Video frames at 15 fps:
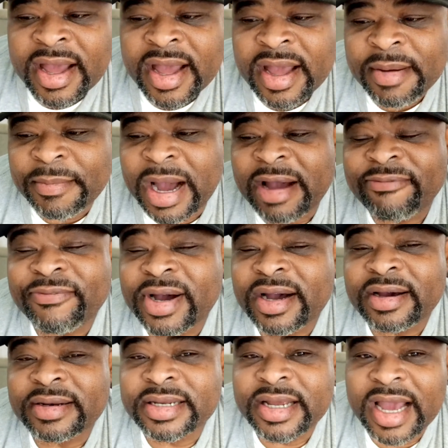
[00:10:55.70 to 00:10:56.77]
My
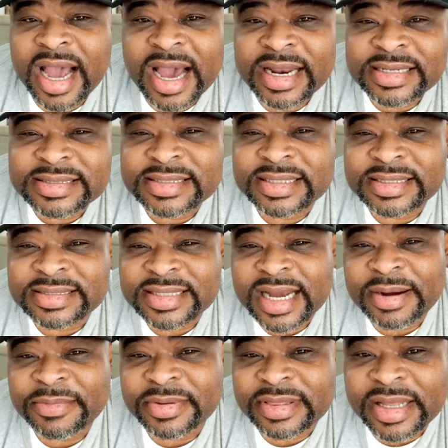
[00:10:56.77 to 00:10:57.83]
fault, honestly, is
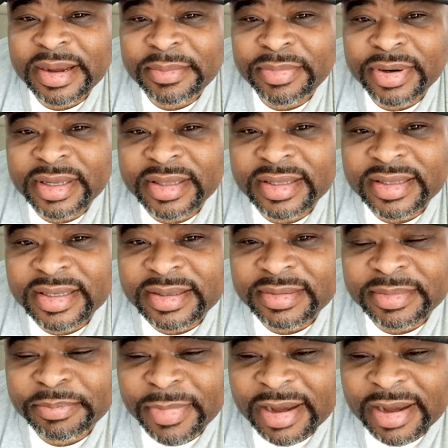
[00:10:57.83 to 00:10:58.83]
not with that brother, though.